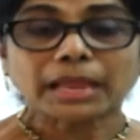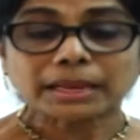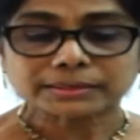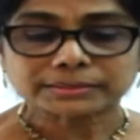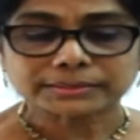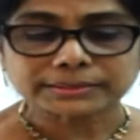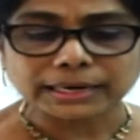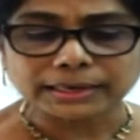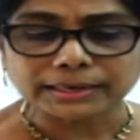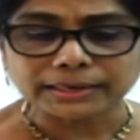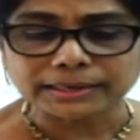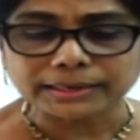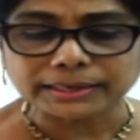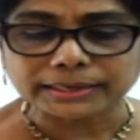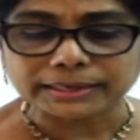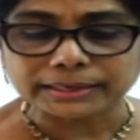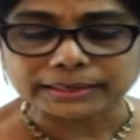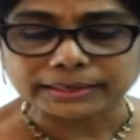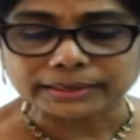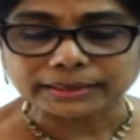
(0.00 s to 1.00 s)

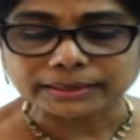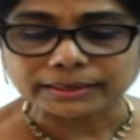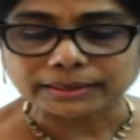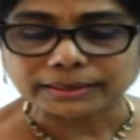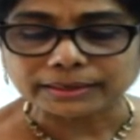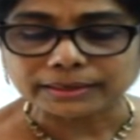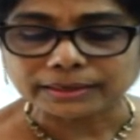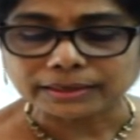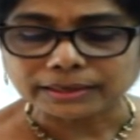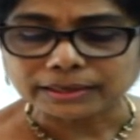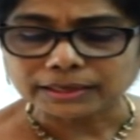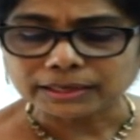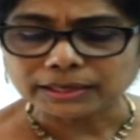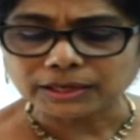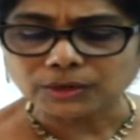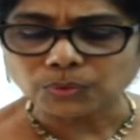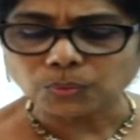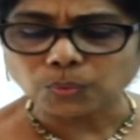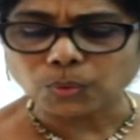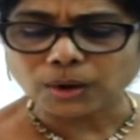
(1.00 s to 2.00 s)
Suddenly,
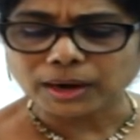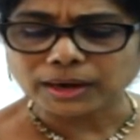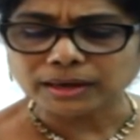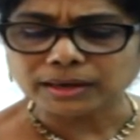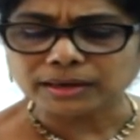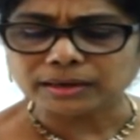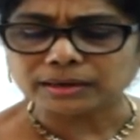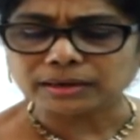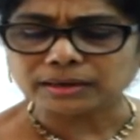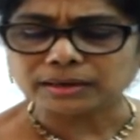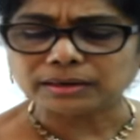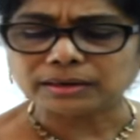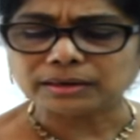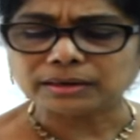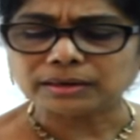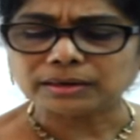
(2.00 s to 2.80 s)
he wondered